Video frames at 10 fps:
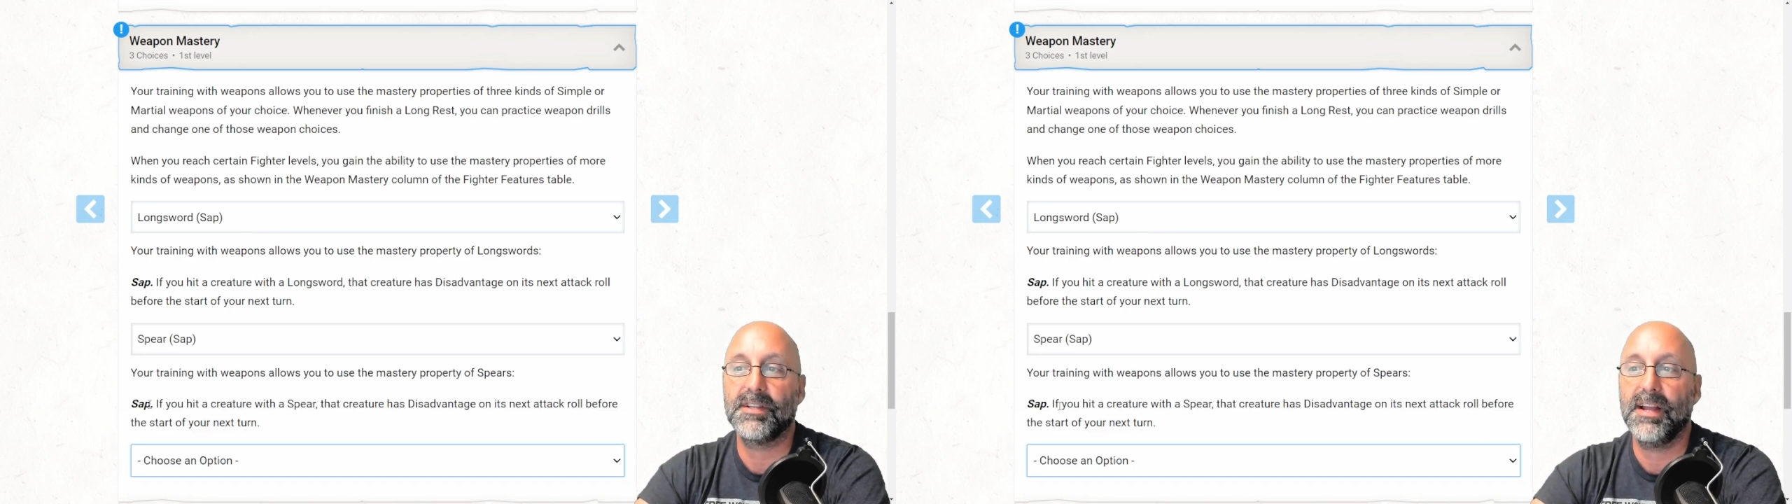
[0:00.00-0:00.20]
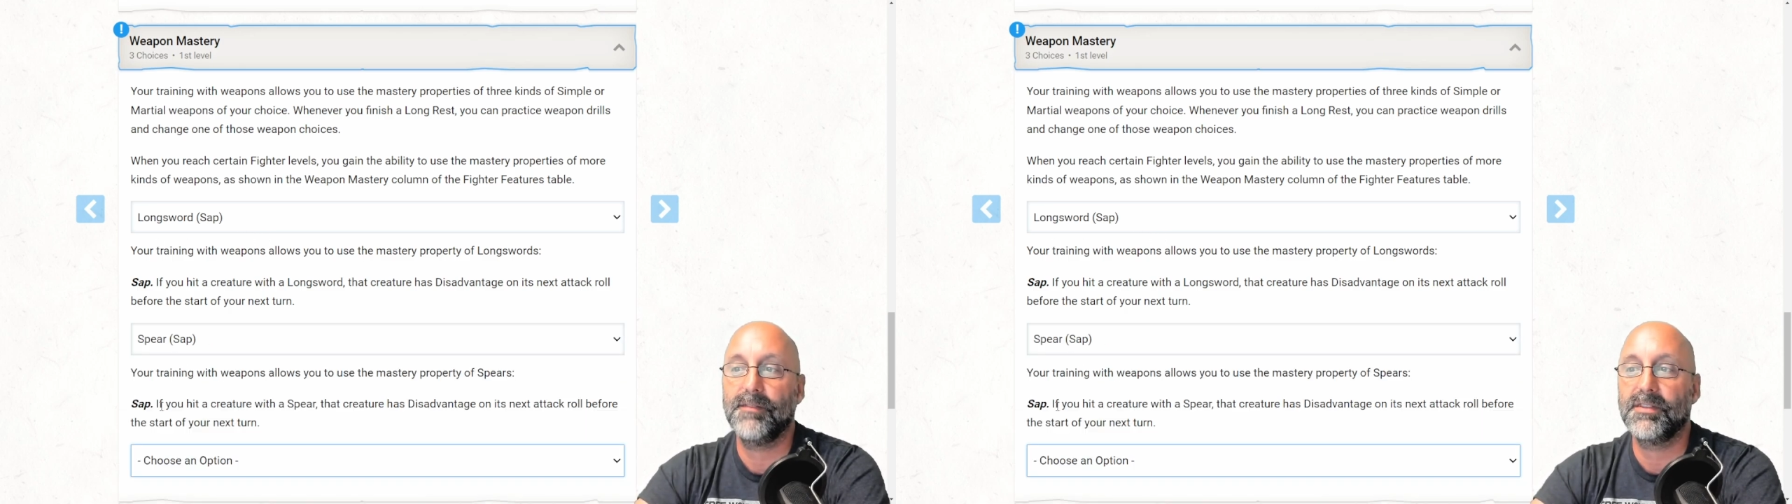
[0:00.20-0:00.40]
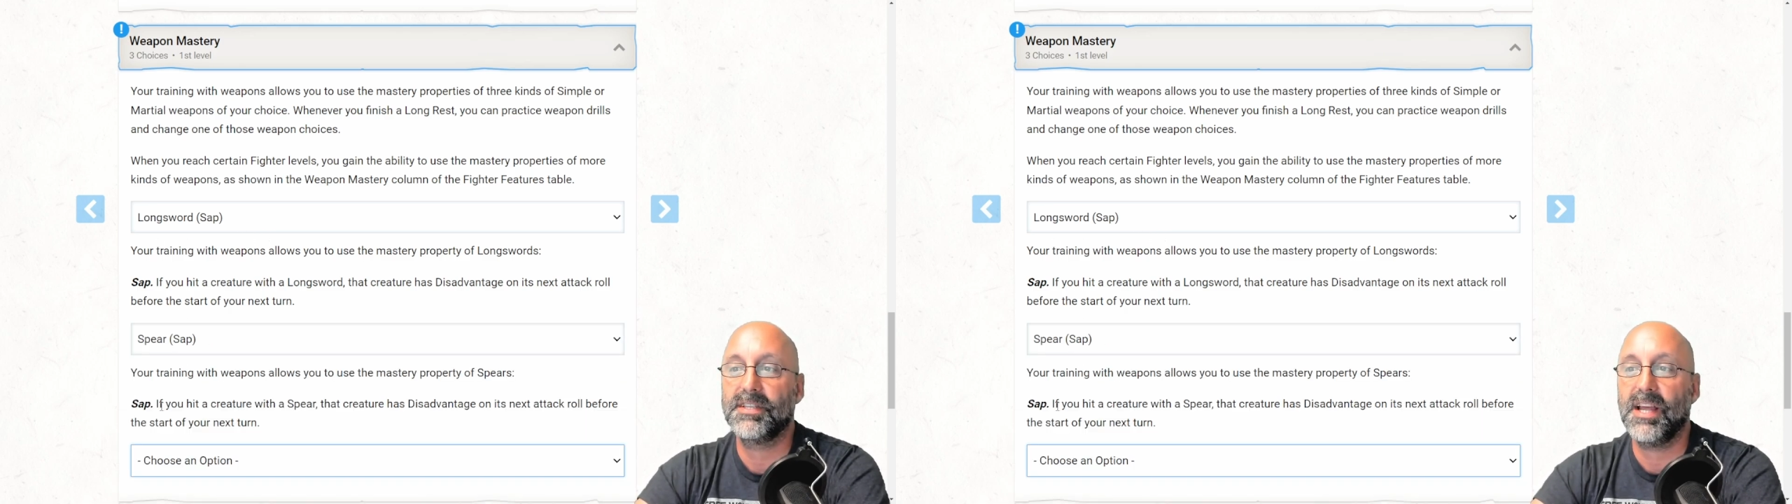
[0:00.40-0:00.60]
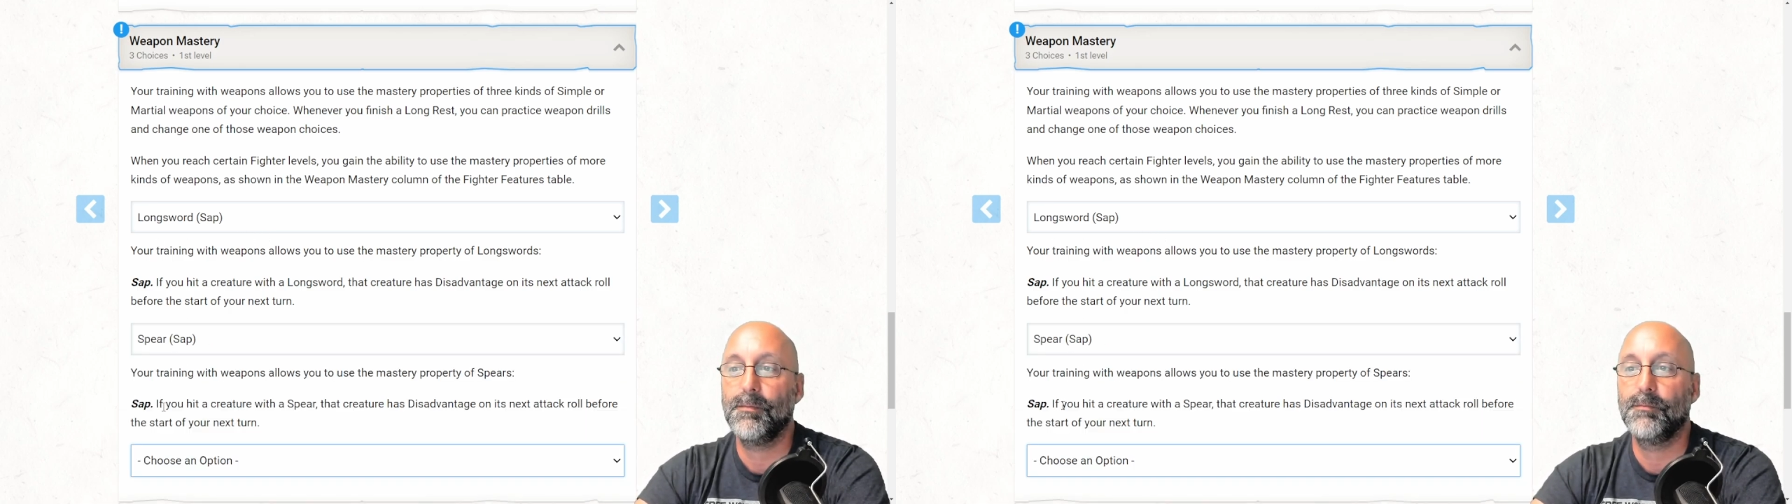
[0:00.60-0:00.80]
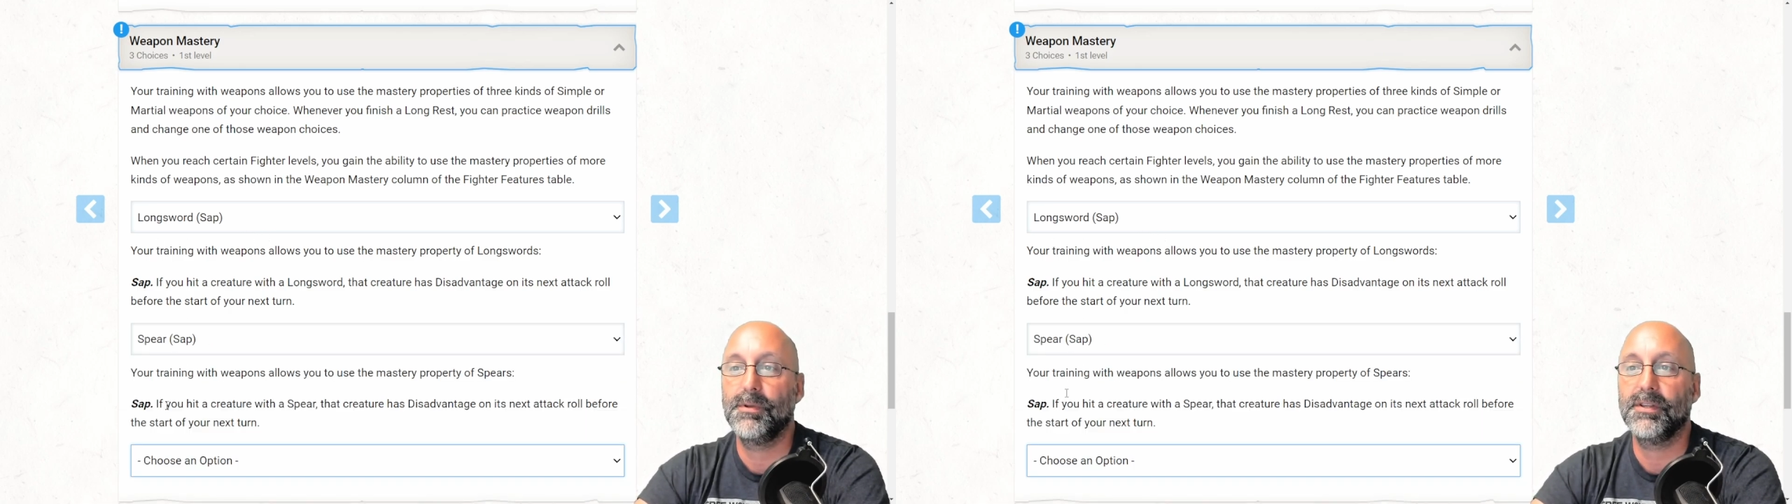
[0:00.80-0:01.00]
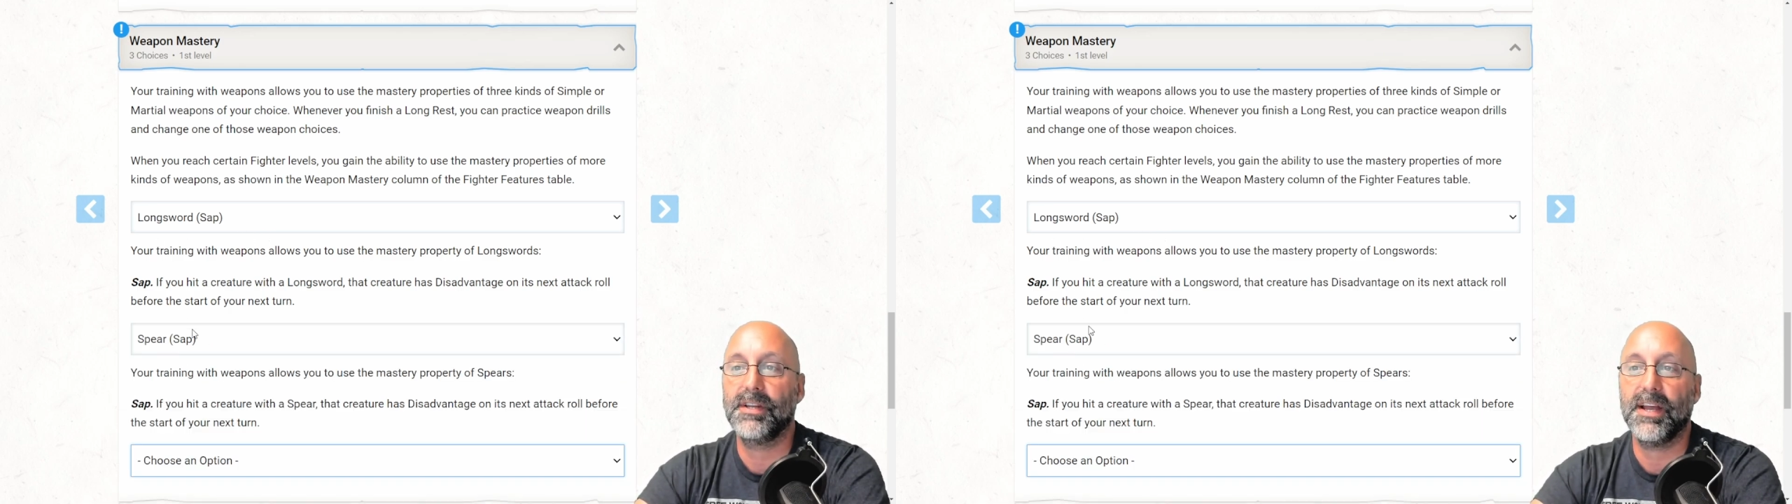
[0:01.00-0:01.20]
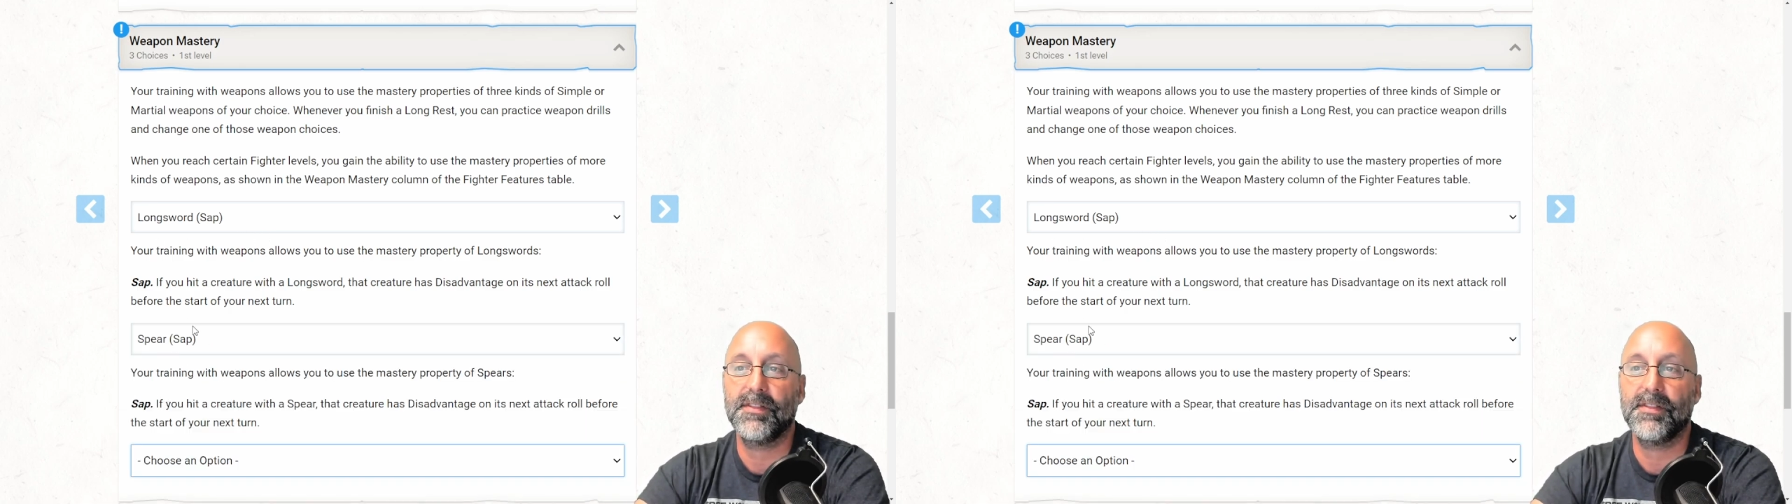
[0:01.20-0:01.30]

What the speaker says: that have the same ability.